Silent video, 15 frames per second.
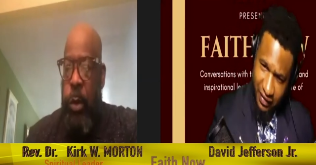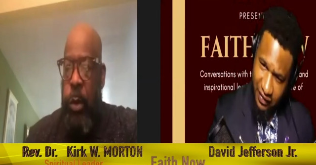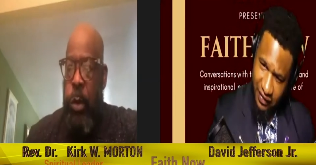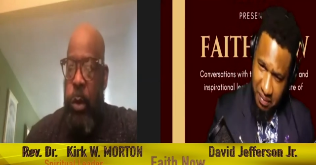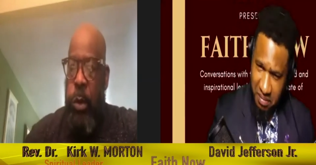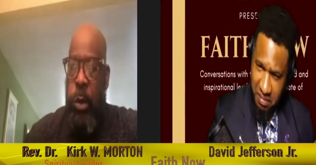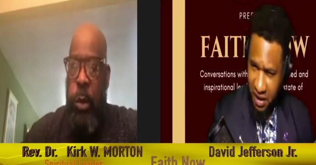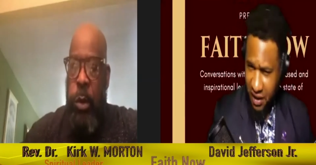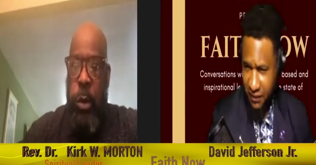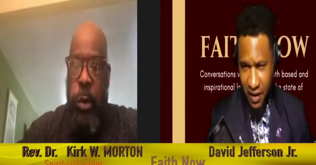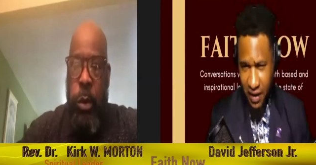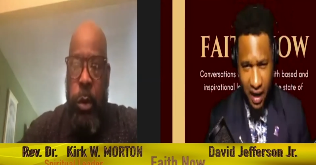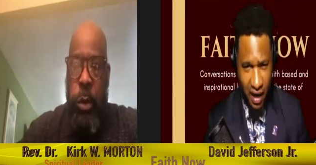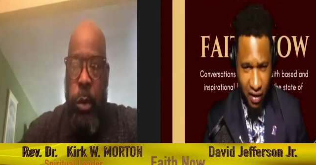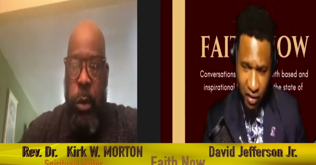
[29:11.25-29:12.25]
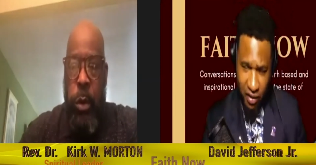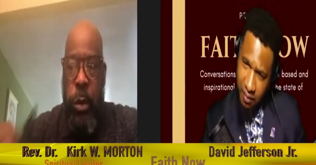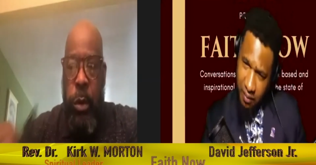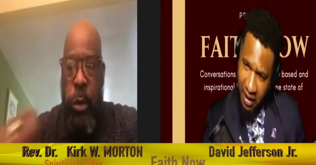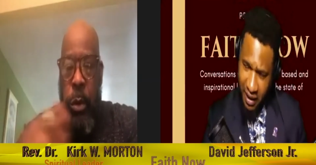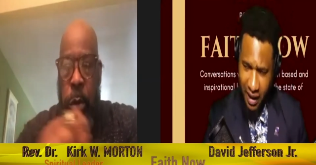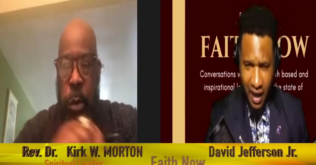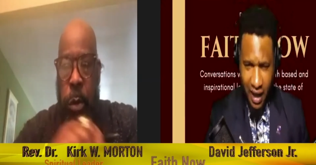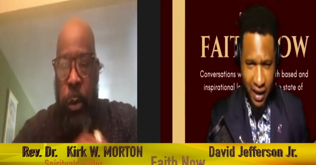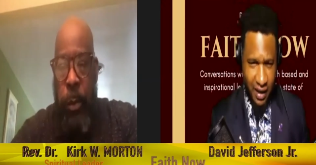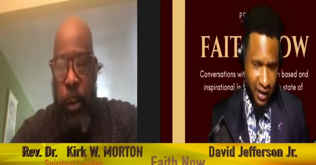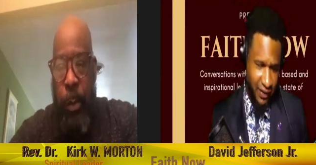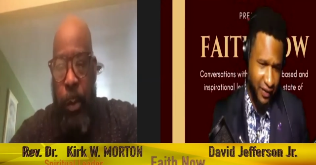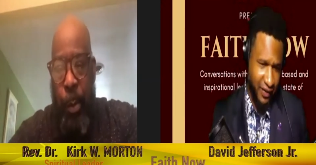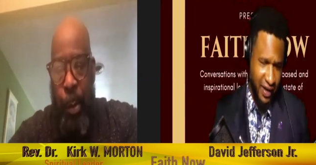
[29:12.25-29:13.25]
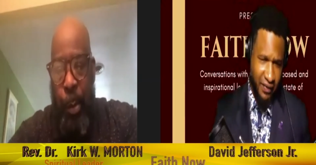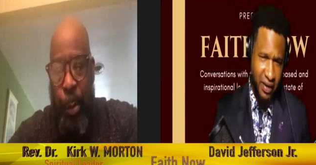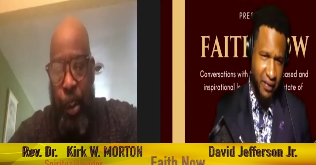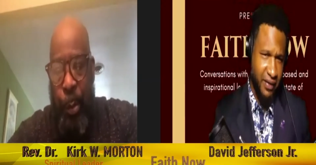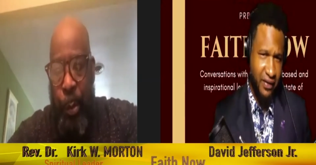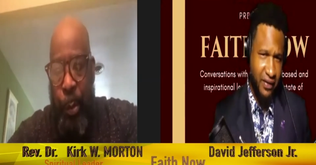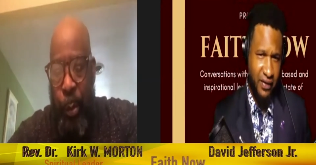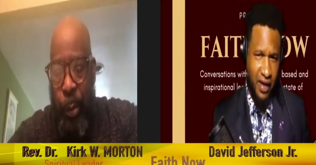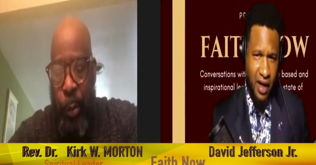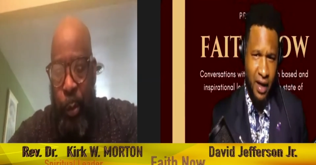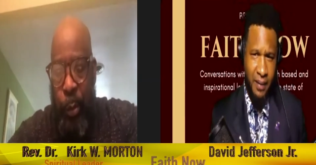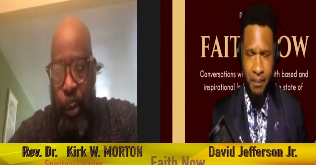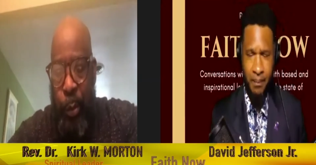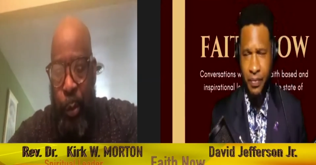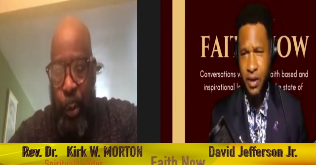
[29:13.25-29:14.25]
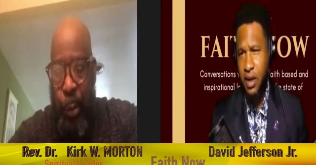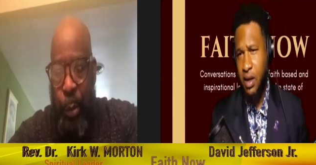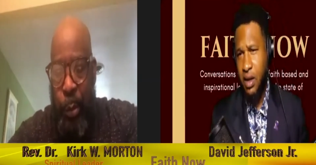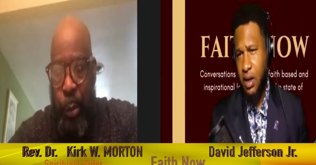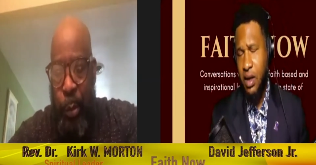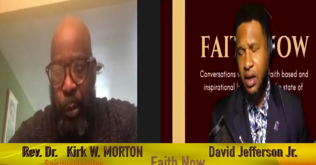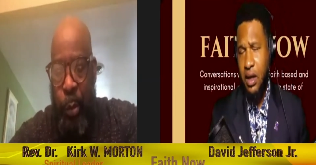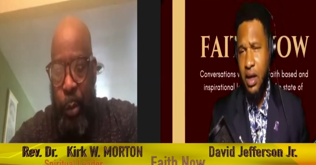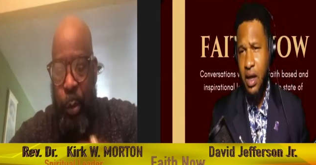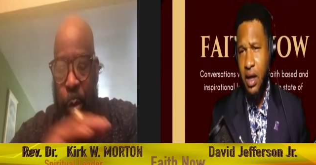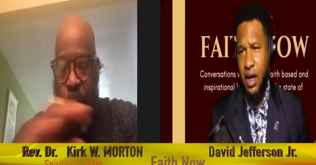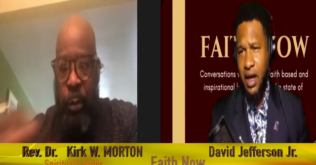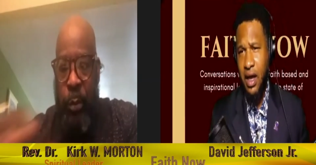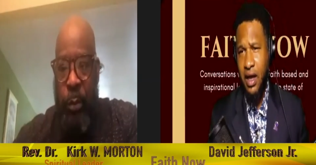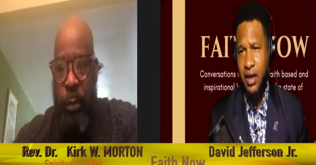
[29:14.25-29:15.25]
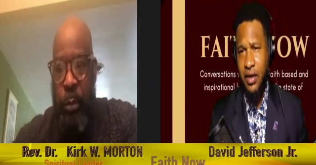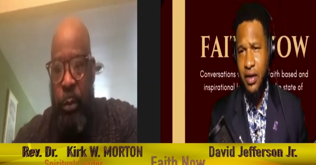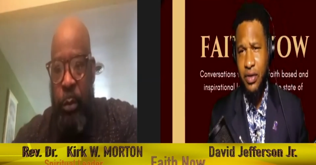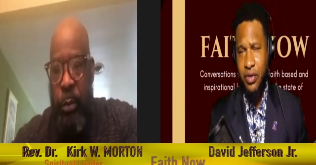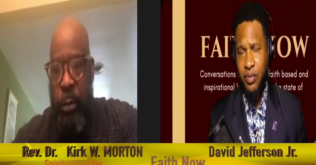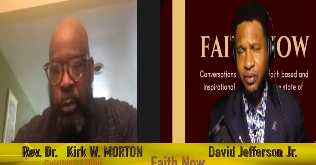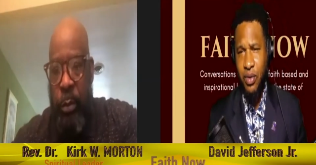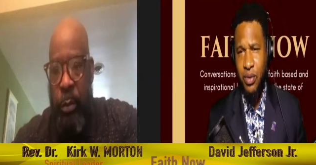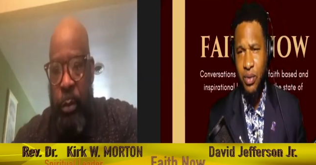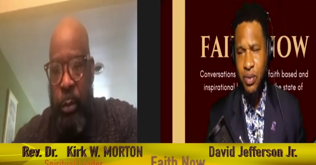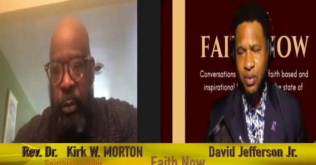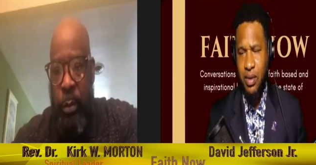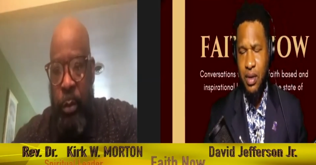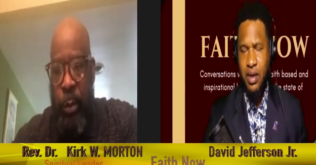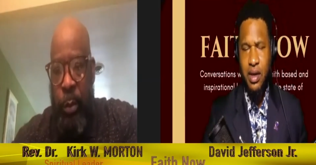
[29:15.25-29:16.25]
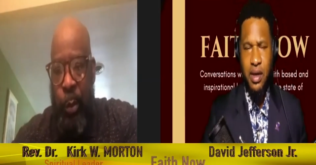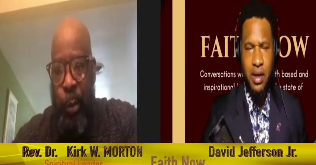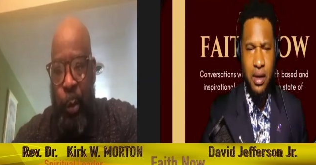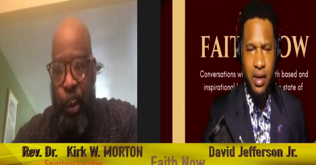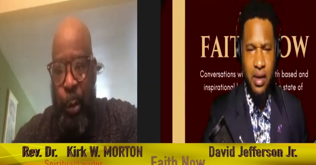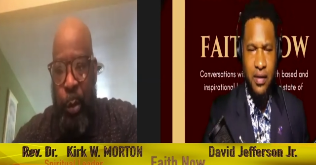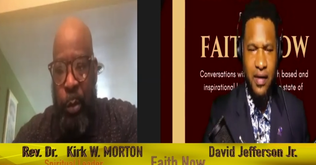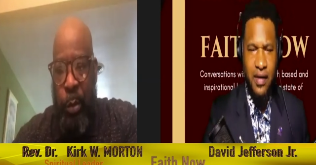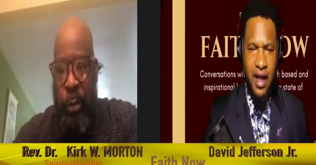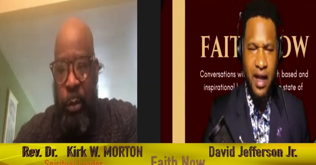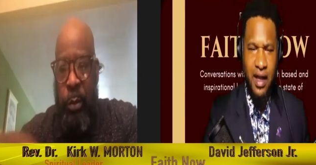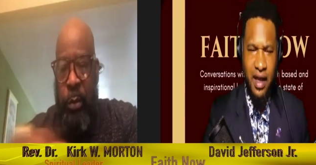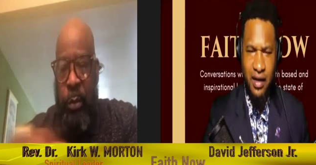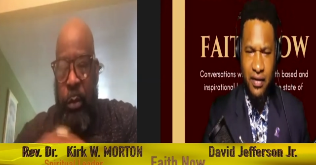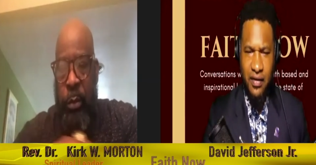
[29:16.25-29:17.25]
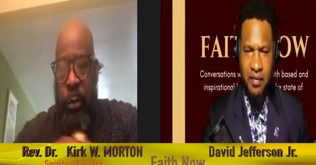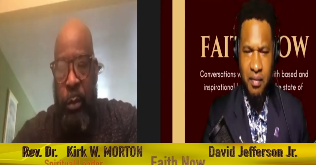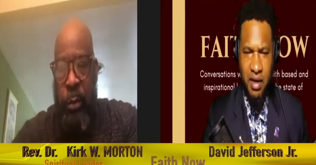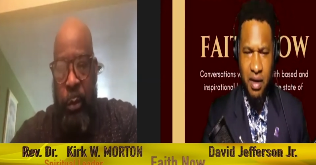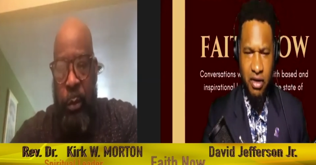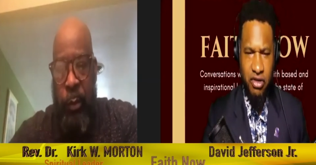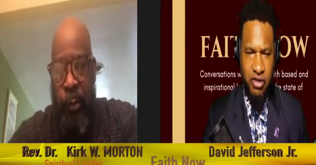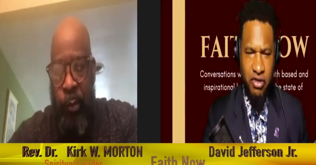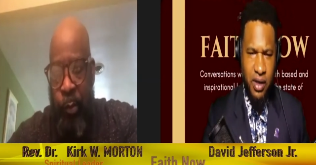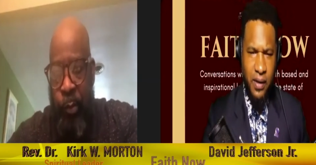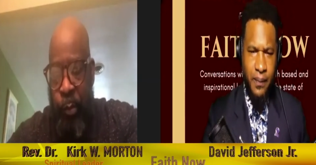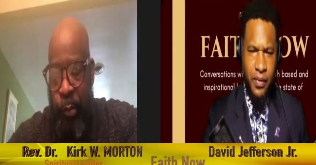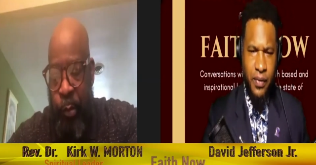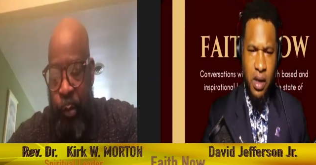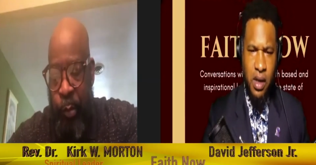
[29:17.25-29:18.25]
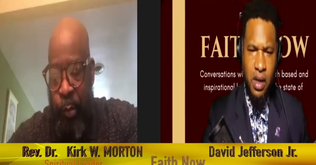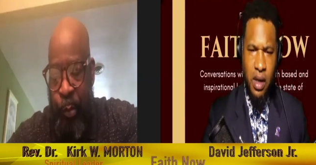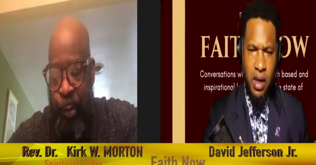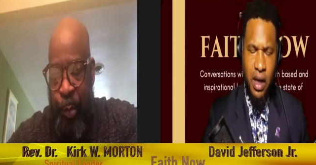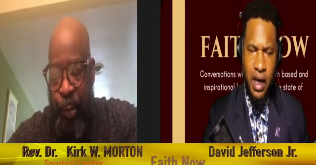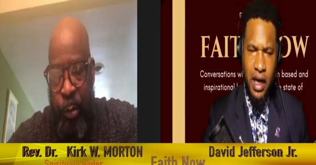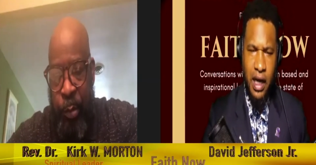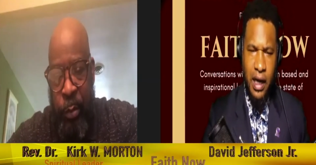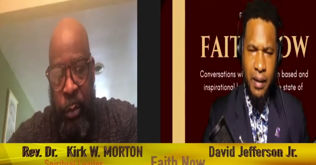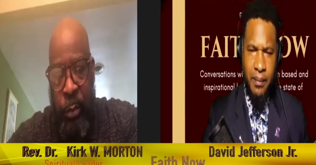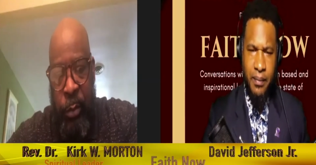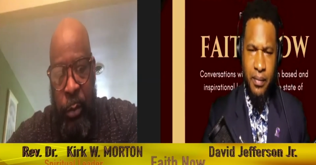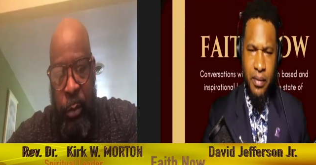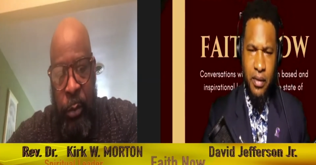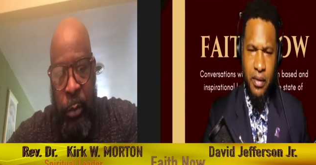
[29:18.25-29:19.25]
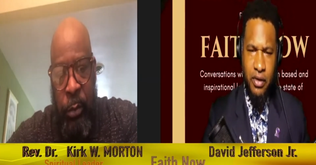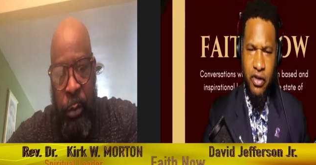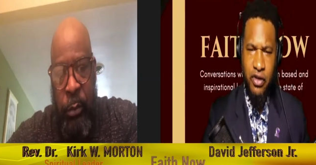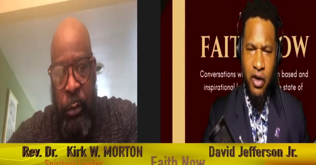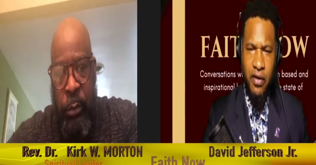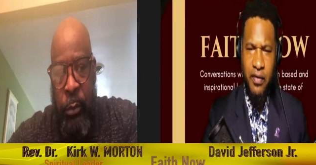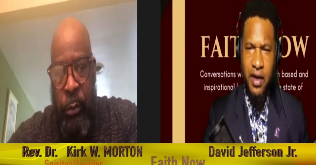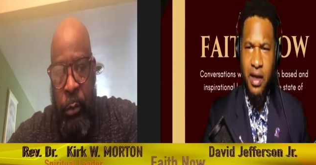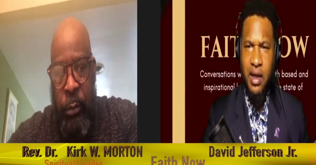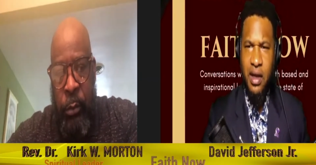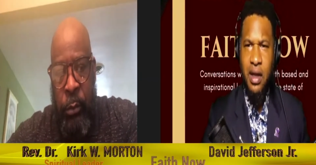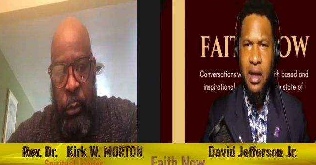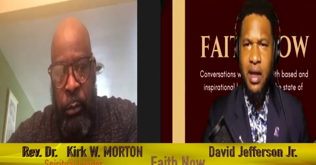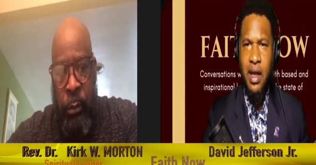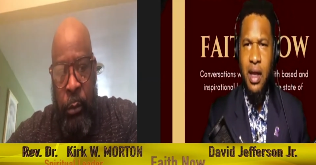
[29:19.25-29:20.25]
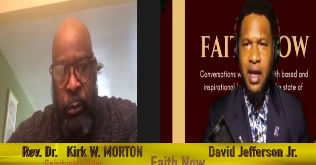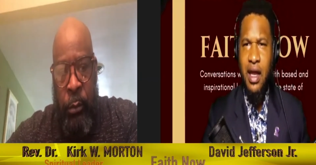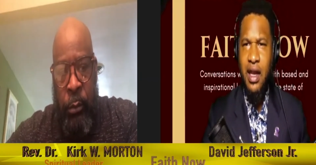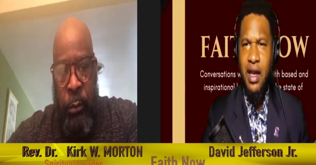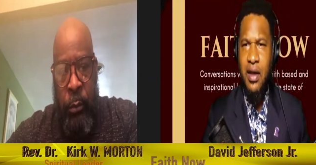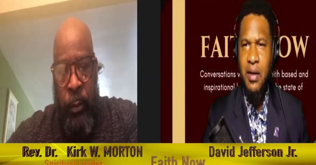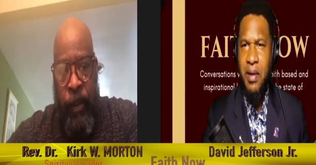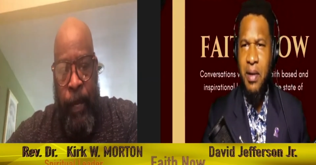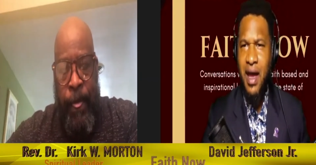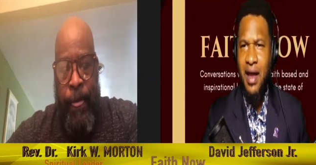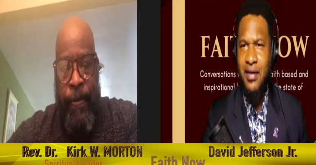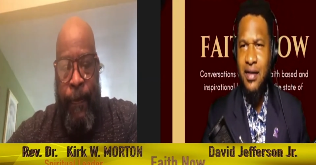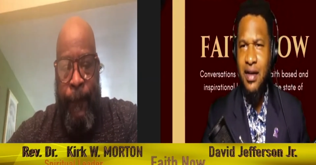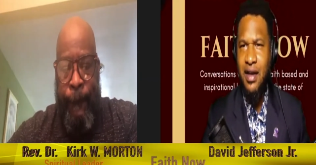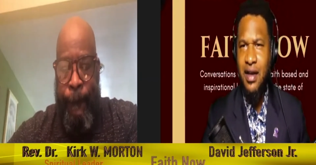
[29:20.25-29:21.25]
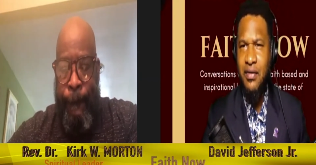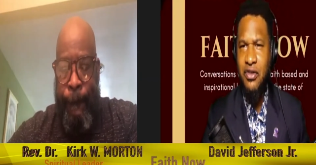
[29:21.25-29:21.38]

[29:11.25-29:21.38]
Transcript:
Speaker 1: This is a man of God called by God, and he's given up his time uh, through decades of ministry, um, serving in the capacity of